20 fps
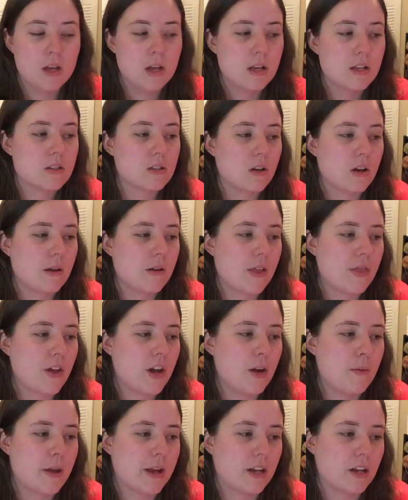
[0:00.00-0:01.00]
So I thought
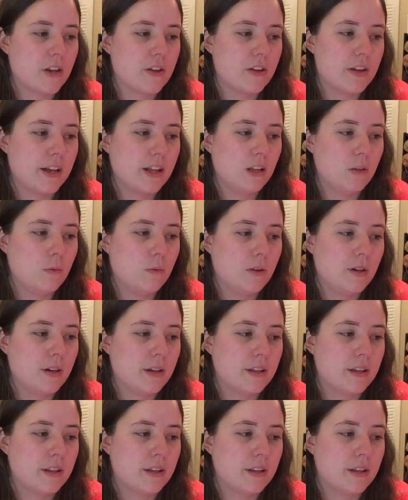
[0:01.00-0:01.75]
I'd make another yellow one,